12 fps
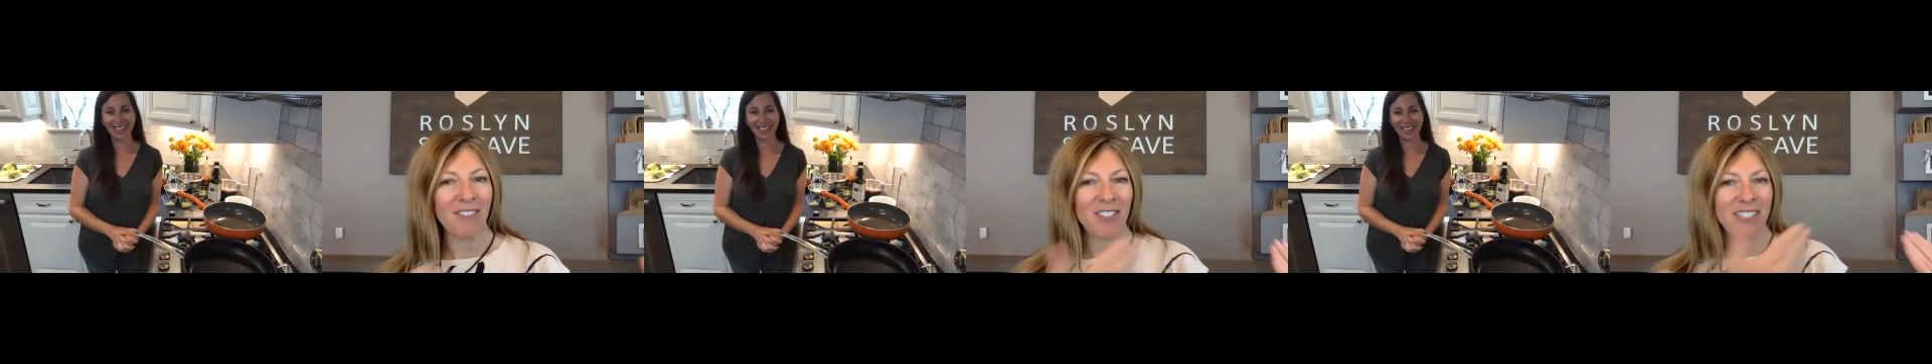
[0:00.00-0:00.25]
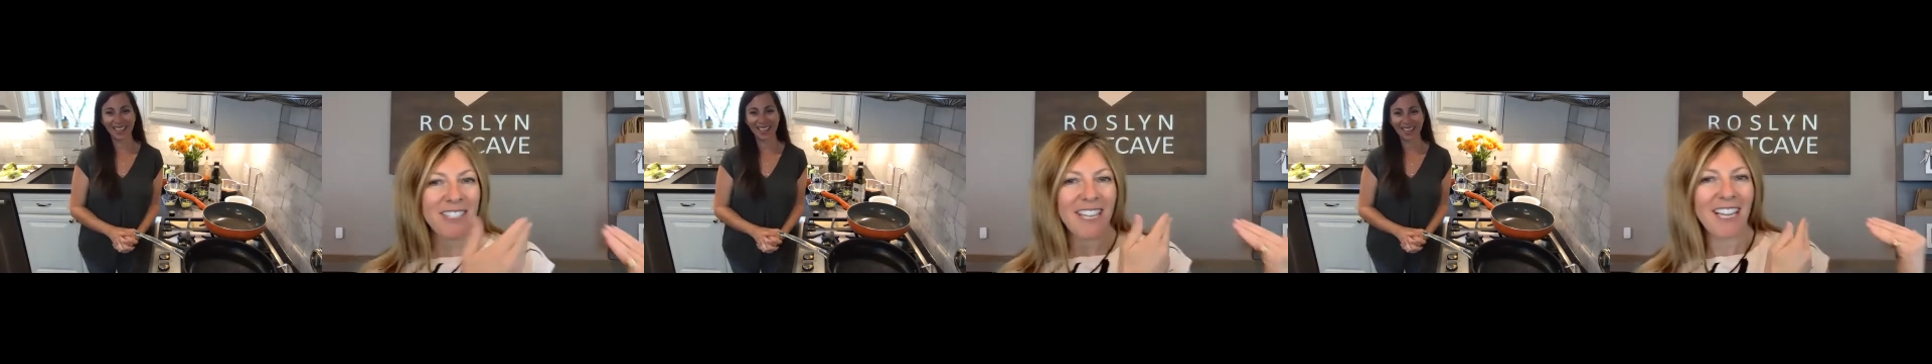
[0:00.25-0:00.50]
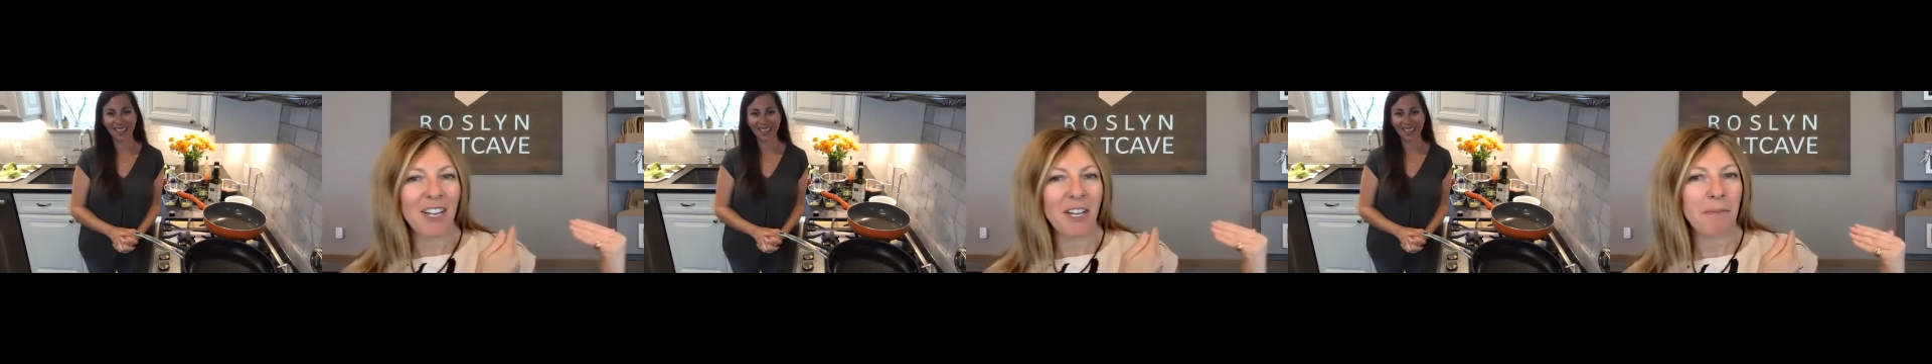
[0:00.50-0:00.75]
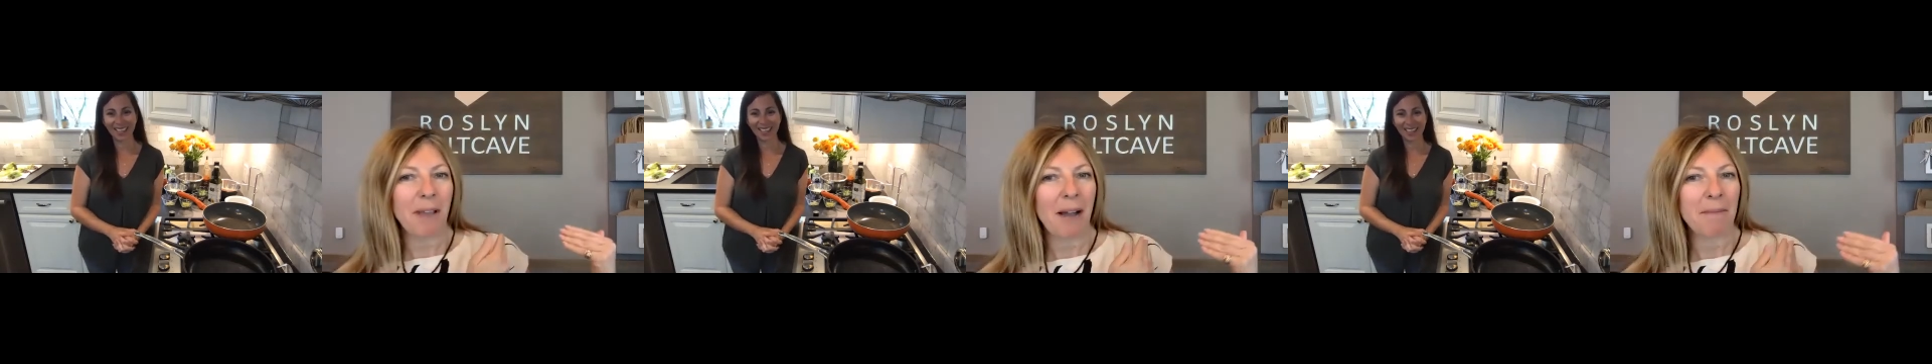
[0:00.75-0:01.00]
You see, look,
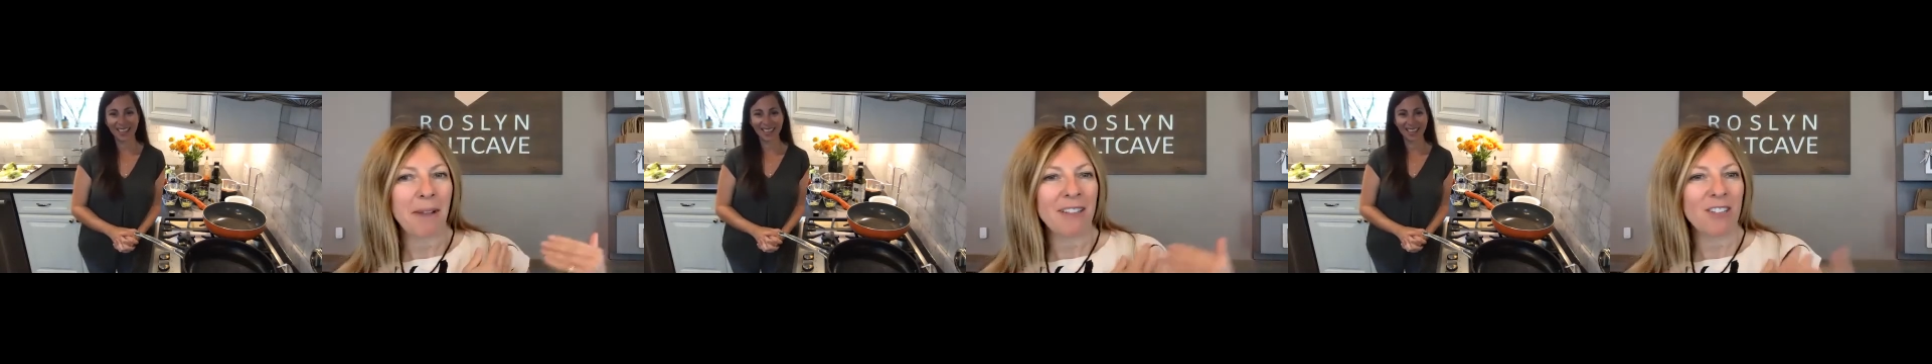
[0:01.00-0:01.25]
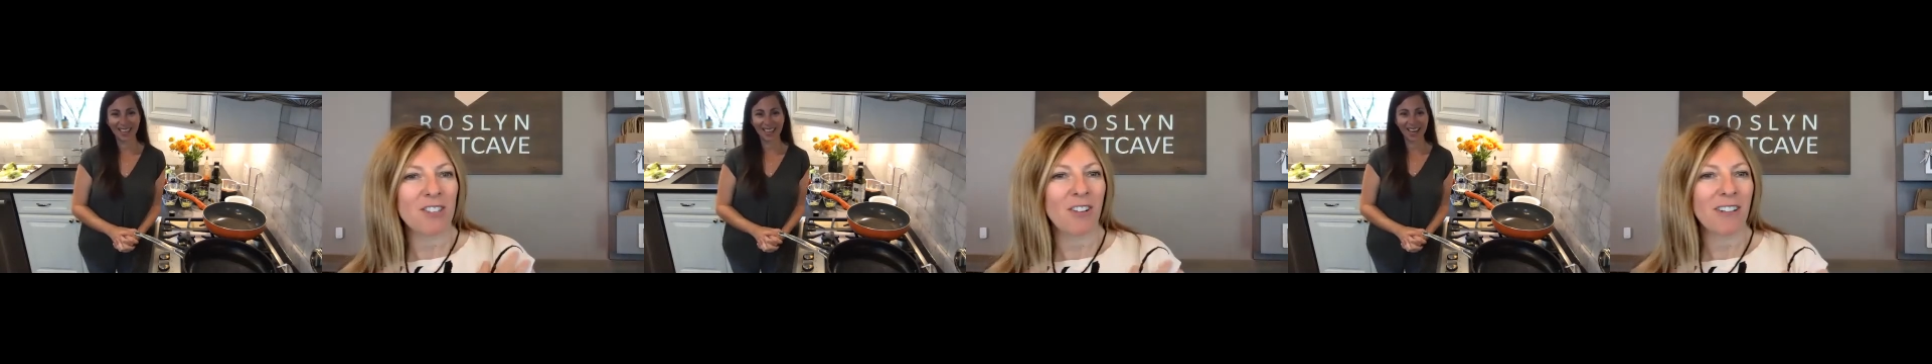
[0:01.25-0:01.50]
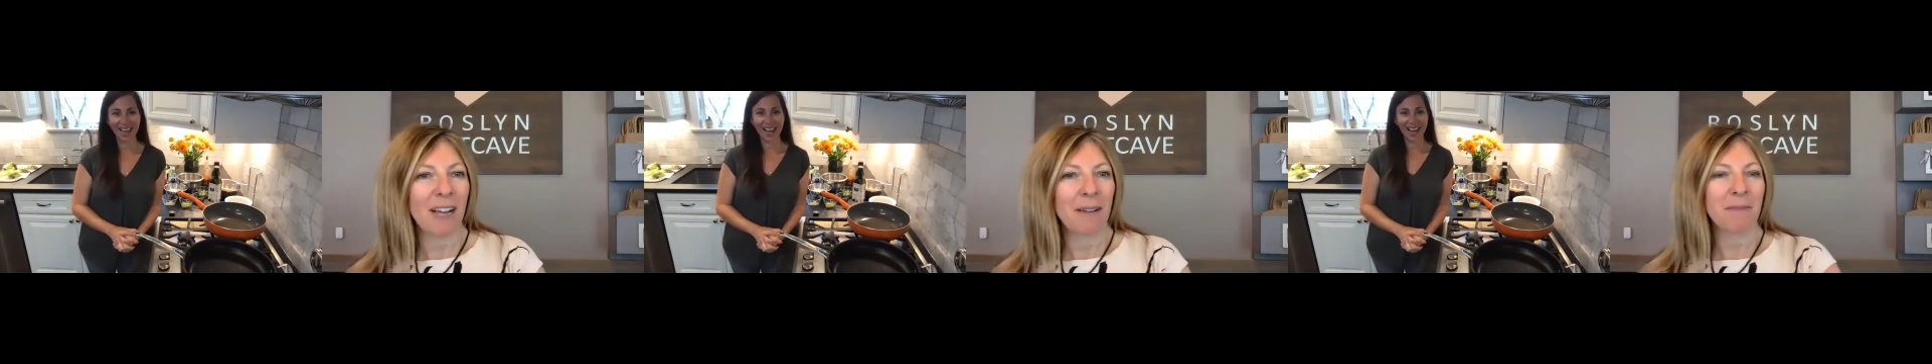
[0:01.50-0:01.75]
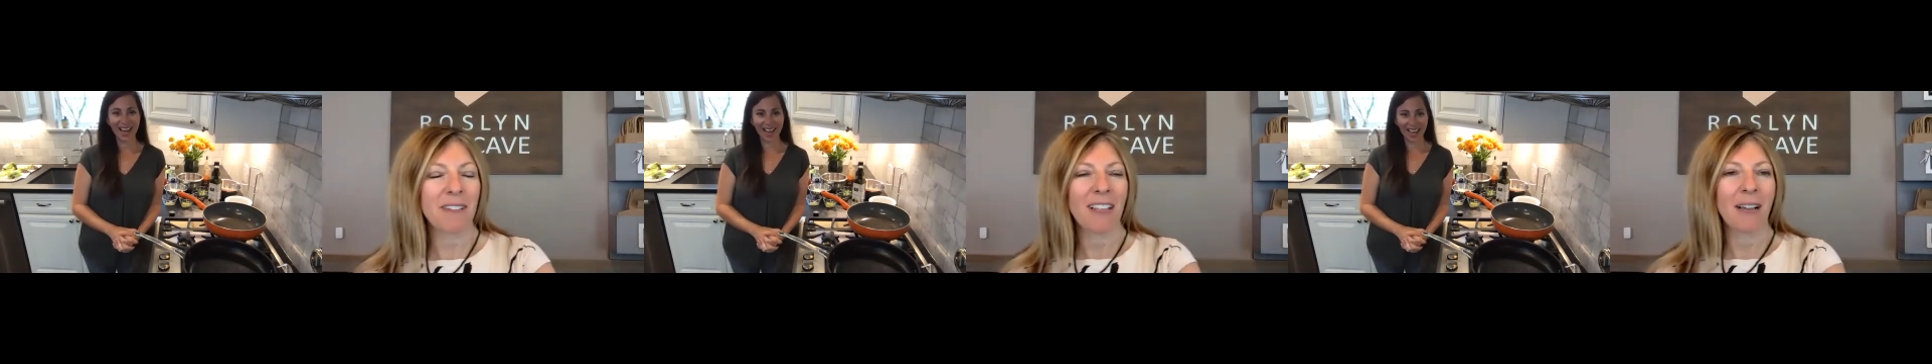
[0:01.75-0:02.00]
I'm in the Soul.
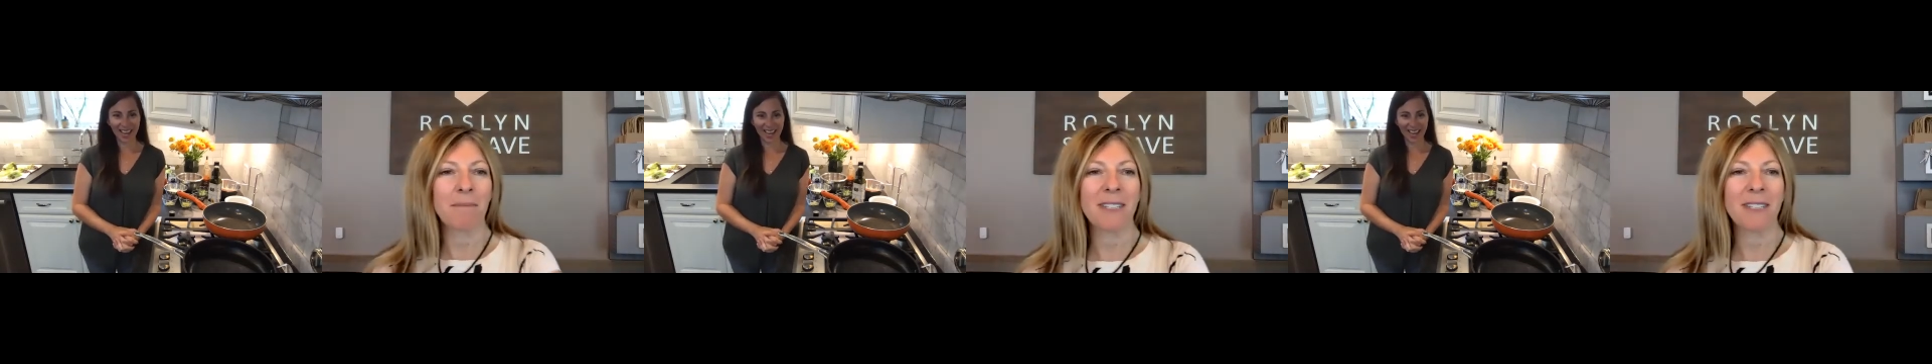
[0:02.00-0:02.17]
I'm